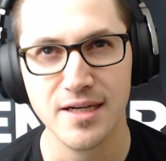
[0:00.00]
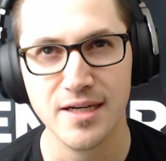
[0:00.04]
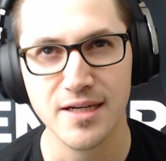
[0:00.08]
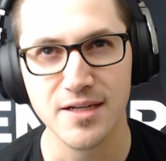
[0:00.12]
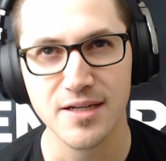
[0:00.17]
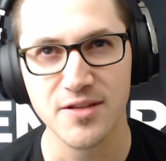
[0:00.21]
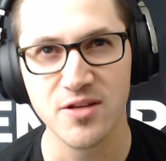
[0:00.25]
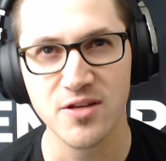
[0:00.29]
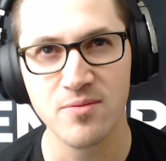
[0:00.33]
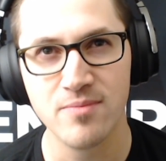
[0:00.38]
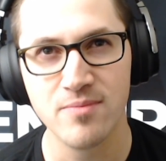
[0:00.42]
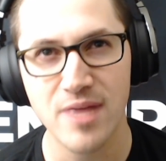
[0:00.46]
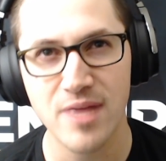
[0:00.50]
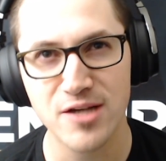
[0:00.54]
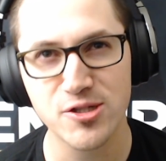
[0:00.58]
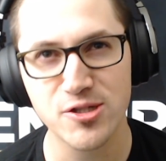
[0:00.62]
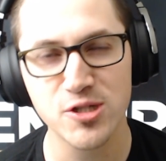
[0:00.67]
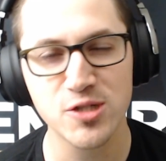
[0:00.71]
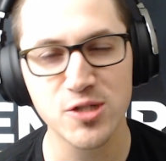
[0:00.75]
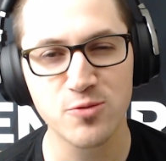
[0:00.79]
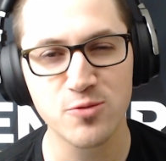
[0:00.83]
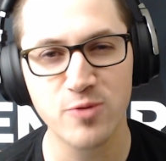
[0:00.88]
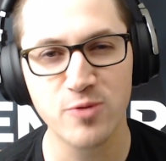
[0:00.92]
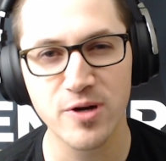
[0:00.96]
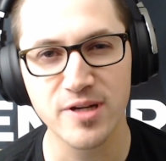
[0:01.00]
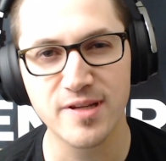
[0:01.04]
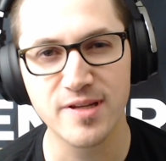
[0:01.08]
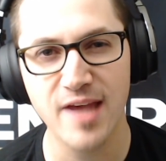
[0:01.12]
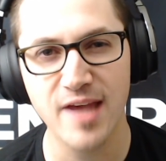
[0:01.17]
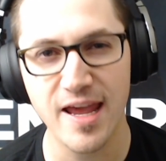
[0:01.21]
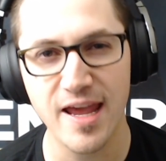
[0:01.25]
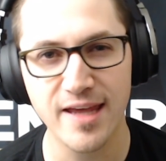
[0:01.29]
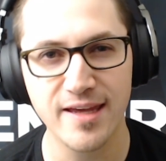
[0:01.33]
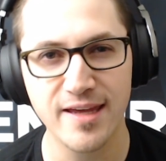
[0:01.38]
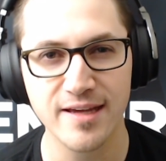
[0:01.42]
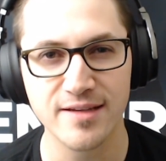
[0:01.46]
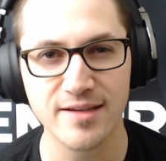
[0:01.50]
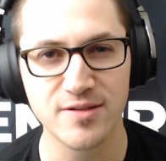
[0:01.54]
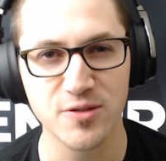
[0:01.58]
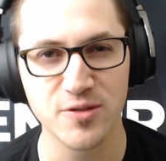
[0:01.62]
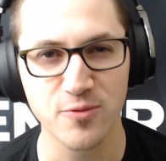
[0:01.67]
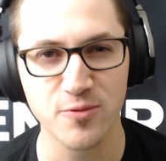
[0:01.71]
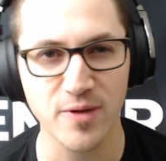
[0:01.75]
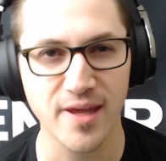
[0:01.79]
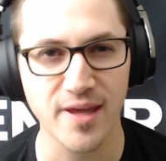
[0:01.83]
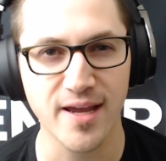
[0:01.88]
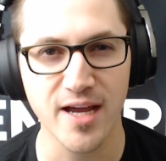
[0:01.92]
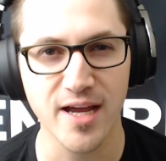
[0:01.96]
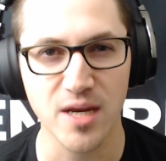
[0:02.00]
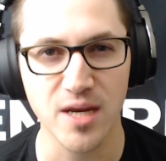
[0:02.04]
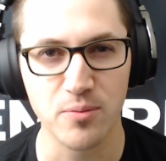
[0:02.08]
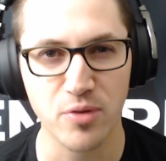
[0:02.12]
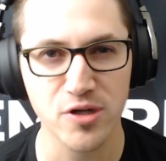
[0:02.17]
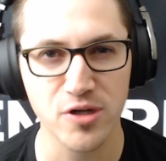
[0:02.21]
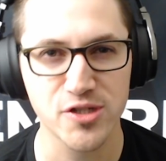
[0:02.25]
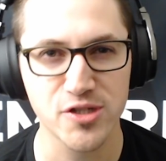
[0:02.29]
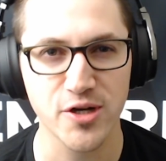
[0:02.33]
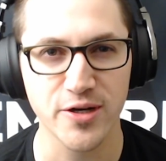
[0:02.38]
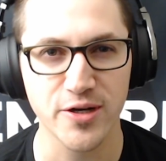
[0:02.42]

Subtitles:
the measures we were taking to really kind of push